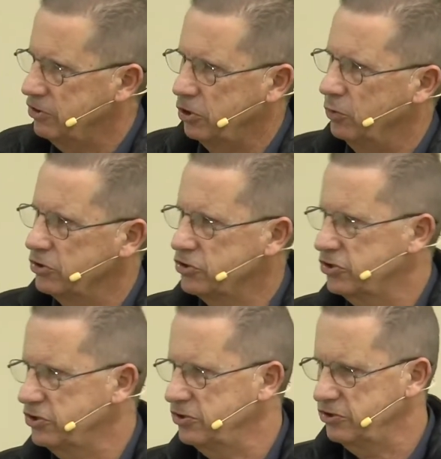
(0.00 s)
to us,
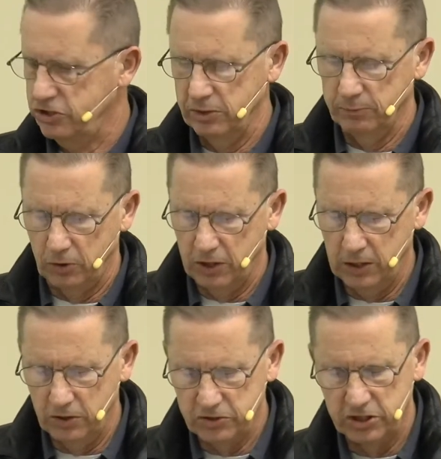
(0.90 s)
similar
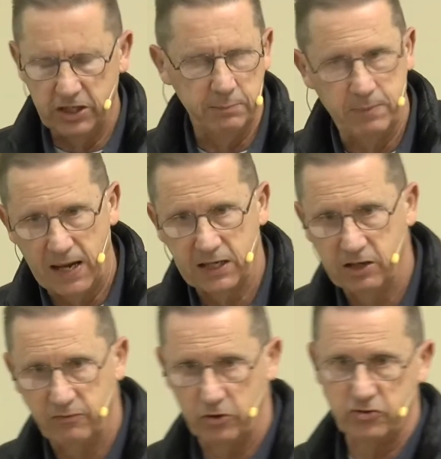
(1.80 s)
here as it did back
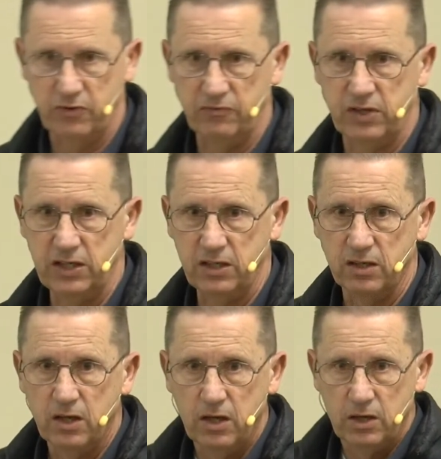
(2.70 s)
in verse
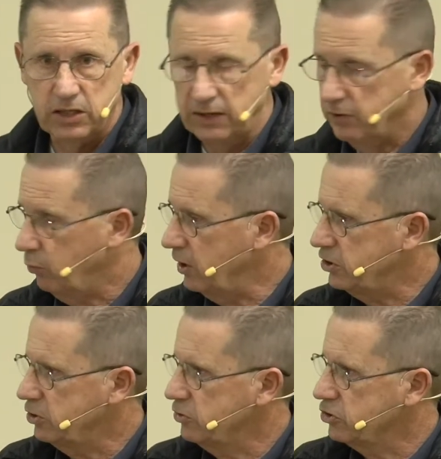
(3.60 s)
15. David
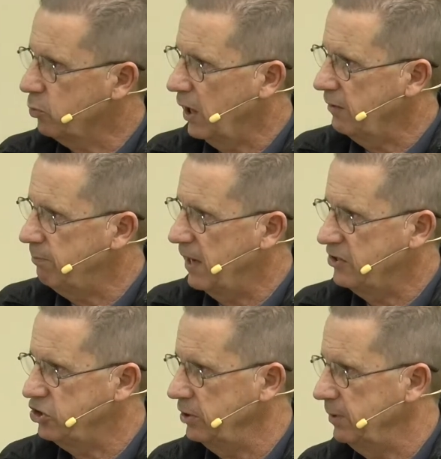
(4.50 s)
went to his wife
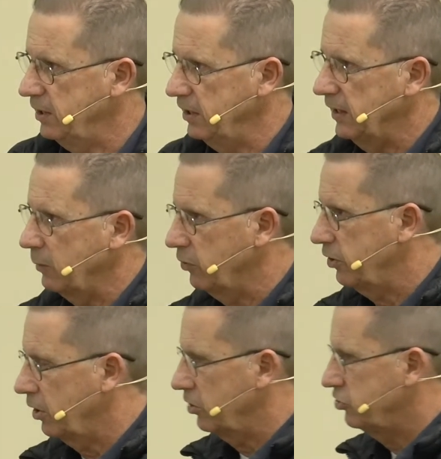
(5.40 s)
Bathsheba, he lay with
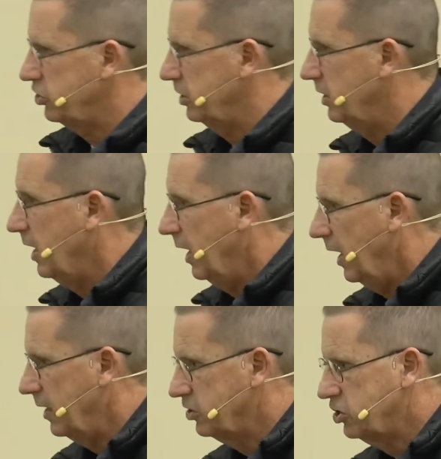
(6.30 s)
her, and she
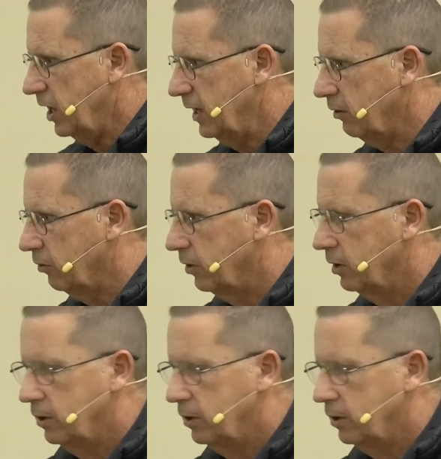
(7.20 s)
had a child.